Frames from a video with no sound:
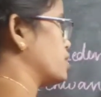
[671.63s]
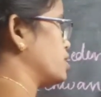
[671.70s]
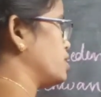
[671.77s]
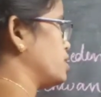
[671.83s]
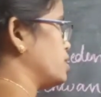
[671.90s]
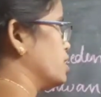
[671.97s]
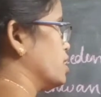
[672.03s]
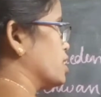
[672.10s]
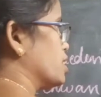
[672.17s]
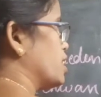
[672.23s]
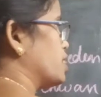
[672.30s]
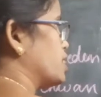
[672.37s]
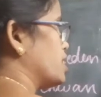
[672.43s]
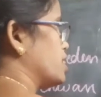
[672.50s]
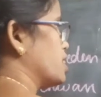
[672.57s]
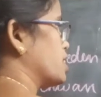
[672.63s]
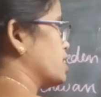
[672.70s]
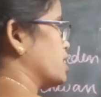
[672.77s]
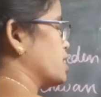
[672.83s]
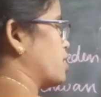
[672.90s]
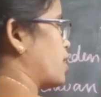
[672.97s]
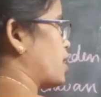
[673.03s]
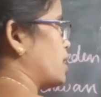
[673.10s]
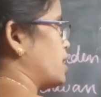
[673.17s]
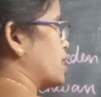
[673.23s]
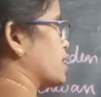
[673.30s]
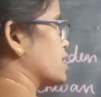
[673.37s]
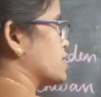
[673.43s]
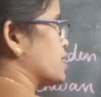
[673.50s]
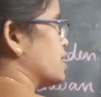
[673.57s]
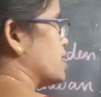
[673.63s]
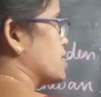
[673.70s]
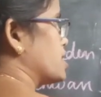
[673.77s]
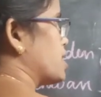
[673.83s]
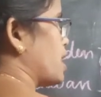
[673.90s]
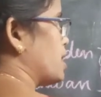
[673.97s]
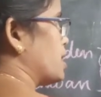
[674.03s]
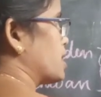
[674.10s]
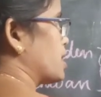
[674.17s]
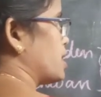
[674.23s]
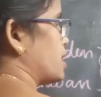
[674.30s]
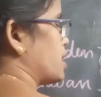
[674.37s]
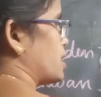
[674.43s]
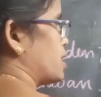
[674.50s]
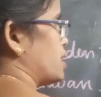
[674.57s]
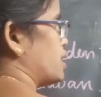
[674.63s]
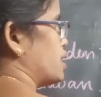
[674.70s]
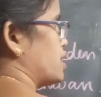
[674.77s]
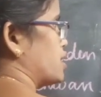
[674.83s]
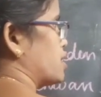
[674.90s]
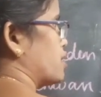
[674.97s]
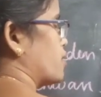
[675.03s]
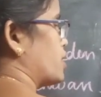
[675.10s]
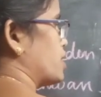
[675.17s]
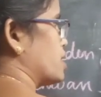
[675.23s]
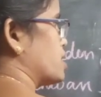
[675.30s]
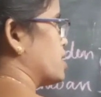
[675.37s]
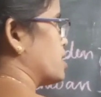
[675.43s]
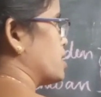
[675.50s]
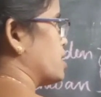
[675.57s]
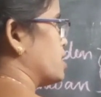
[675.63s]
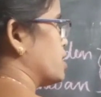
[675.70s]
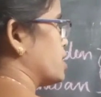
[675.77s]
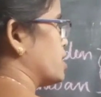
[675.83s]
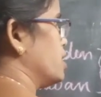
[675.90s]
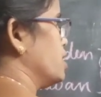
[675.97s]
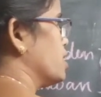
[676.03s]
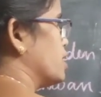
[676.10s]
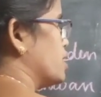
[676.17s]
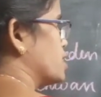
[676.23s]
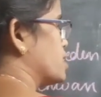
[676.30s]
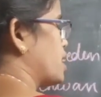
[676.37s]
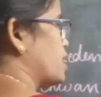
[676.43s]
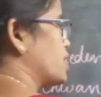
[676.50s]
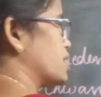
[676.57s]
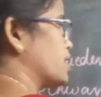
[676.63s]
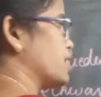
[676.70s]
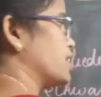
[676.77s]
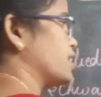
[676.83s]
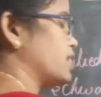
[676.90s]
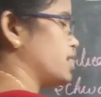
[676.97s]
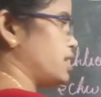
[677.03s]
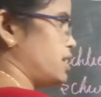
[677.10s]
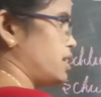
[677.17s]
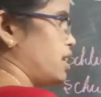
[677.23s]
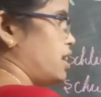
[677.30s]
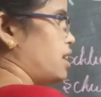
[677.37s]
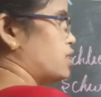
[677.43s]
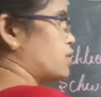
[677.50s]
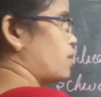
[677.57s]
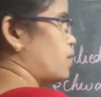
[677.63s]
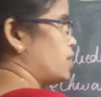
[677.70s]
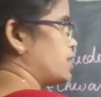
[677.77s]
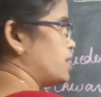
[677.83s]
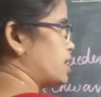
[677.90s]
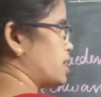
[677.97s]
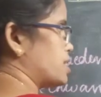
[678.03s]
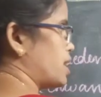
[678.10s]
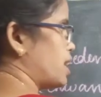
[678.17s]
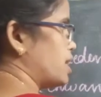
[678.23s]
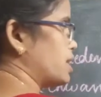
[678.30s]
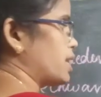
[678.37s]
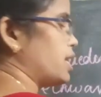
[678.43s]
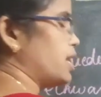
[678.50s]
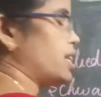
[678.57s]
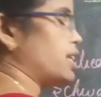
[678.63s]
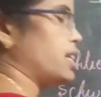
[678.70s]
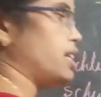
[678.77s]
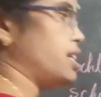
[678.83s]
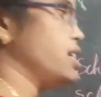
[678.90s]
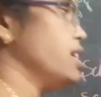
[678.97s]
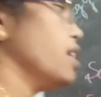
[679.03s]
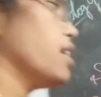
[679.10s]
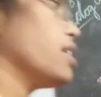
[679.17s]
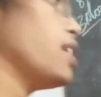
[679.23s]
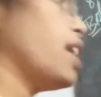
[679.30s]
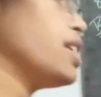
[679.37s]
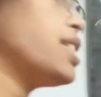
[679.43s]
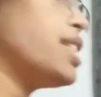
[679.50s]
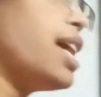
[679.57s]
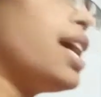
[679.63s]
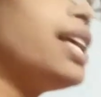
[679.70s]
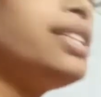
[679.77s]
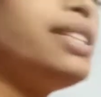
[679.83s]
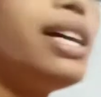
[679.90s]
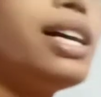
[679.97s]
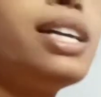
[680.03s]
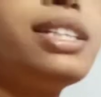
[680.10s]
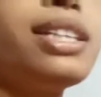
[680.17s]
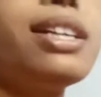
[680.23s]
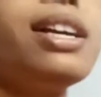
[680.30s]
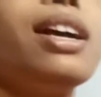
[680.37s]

a theory called as cell theory. What is the theory? Cell theory. So in the cell theory, they said that